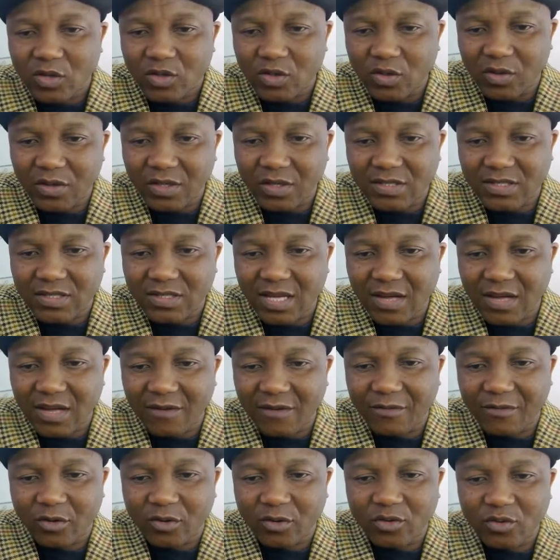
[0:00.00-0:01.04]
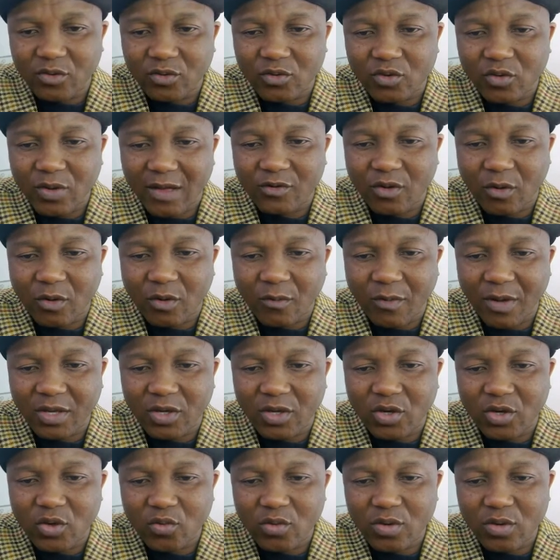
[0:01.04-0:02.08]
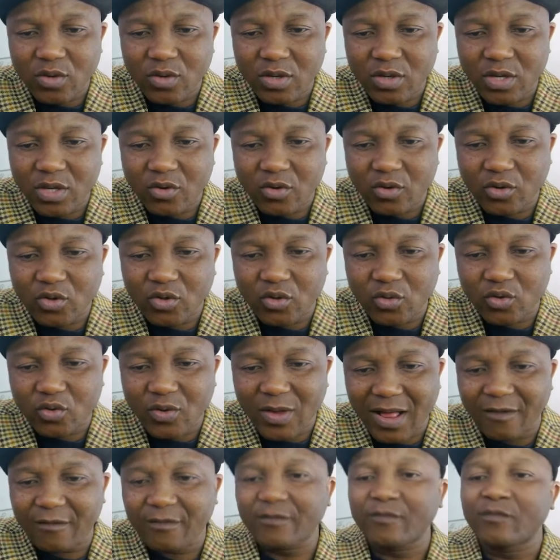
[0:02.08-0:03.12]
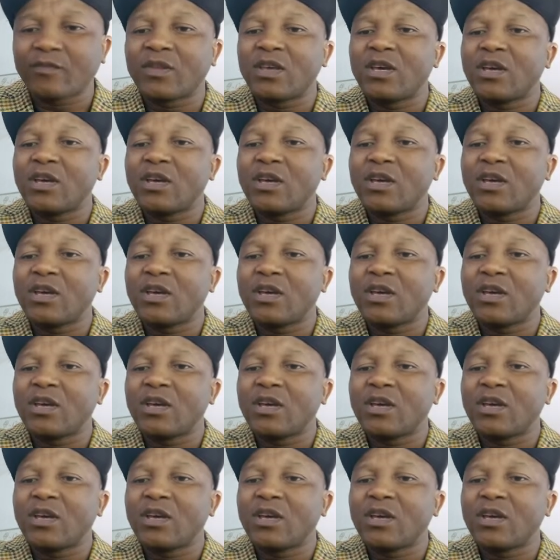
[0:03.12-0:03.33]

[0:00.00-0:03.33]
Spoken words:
So this stuff equal to 12. So our Q equal to 12.